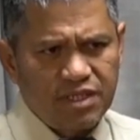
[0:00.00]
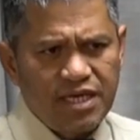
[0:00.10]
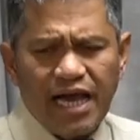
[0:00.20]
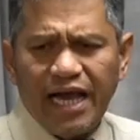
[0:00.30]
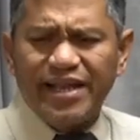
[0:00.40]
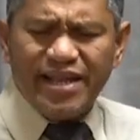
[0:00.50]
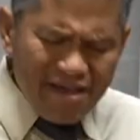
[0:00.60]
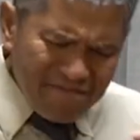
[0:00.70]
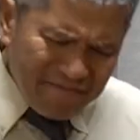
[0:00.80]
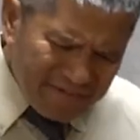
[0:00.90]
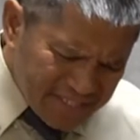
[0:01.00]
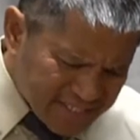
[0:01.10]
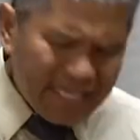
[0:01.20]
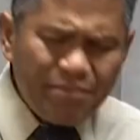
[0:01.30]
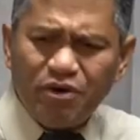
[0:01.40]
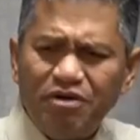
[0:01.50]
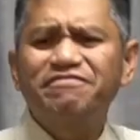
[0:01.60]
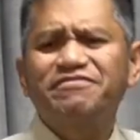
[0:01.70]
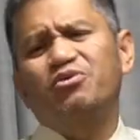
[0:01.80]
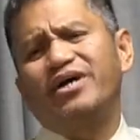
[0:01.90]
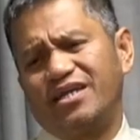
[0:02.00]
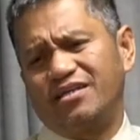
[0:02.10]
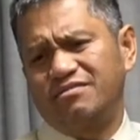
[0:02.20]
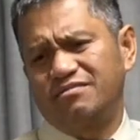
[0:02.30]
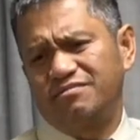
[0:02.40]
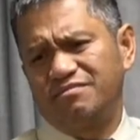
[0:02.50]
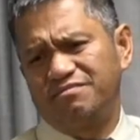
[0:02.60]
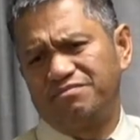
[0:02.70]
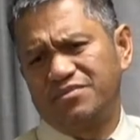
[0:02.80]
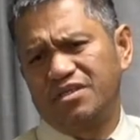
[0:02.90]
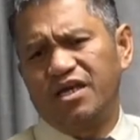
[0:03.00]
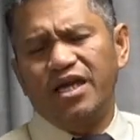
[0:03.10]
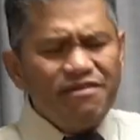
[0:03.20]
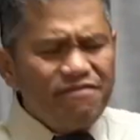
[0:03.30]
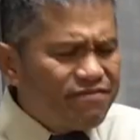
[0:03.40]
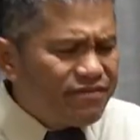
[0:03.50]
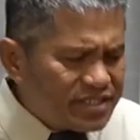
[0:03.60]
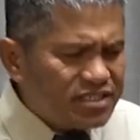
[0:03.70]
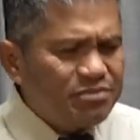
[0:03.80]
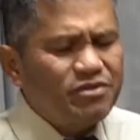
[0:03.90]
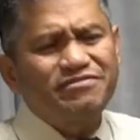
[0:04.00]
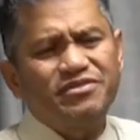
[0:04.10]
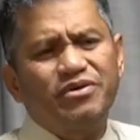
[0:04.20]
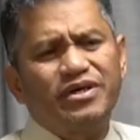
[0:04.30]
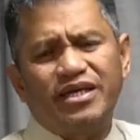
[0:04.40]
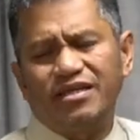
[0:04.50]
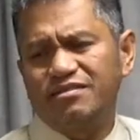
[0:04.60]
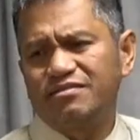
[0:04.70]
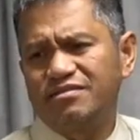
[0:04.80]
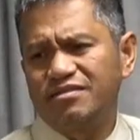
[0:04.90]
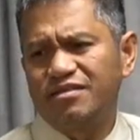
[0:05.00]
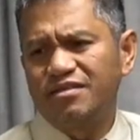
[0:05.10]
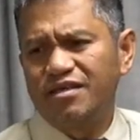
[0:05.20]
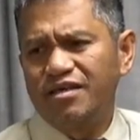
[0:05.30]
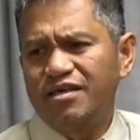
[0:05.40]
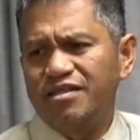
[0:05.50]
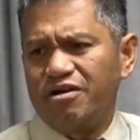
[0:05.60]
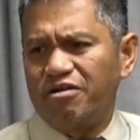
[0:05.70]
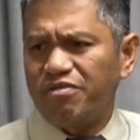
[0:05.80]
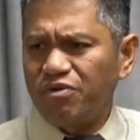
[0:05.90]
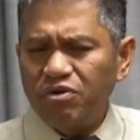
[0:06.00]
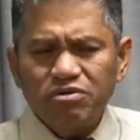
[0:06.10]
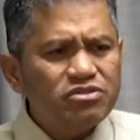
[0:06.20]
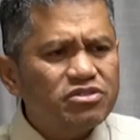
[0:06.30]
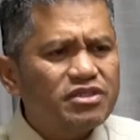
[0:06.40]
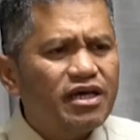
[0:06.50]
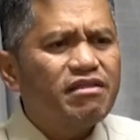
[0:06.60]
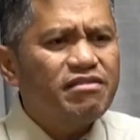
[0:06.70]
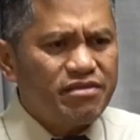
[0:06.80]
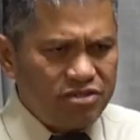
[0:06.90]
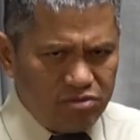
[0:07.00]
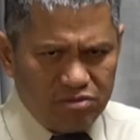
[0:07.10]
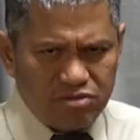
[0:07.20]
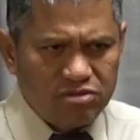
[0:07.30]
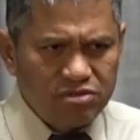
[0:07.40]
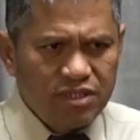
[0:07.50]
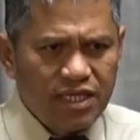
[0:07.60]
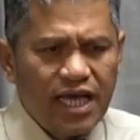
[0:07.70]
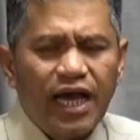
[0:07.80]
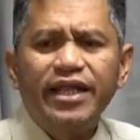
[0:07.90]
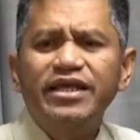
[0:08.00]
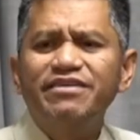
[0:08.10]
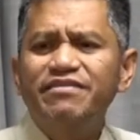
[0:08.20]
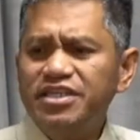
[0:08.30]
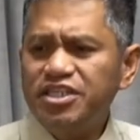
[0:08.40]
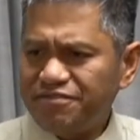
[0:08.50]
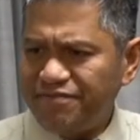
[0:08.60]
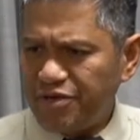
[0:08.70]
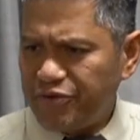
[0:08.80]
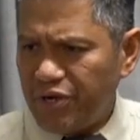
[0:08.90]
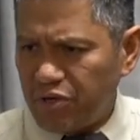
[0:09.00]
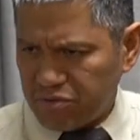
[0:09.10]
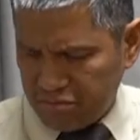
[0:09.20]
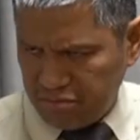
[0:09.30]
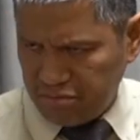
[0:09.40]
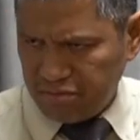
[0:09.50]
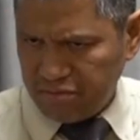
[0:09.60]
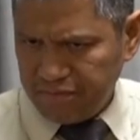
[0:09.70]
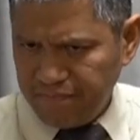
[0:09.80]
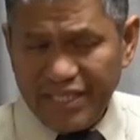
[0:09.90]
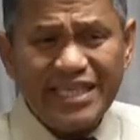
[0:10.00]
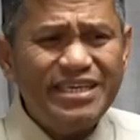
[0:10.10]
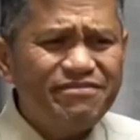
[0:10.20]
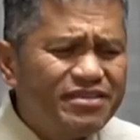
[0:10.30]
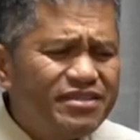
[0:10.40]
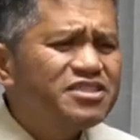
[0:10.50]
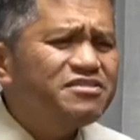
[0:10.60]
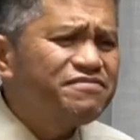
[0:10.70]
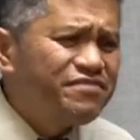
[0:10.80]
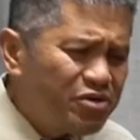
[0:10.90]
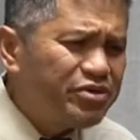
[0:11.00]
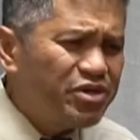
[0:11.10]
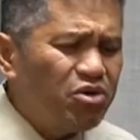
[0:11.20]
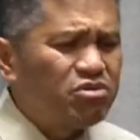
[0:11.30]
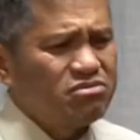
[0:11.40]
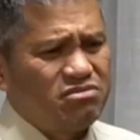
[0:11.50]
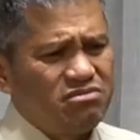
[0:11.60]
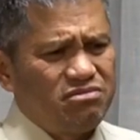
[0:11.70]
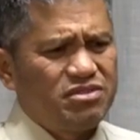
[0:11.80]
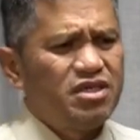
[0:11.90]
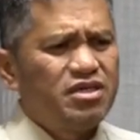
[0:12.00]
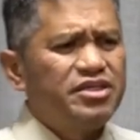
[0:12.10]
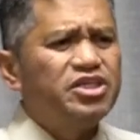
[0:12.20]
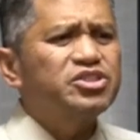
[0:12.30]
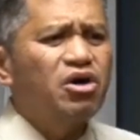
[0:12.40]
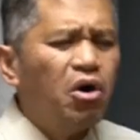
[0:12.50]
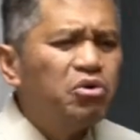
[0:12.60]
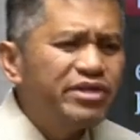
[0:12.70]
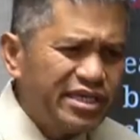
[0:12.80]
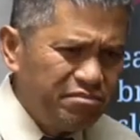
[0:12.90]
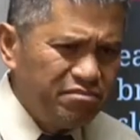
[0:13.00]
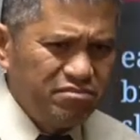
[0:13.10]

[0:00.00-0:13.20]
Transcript: And every step of the way, every step of the way, there are thorns and thistles, and even his very own disowned him.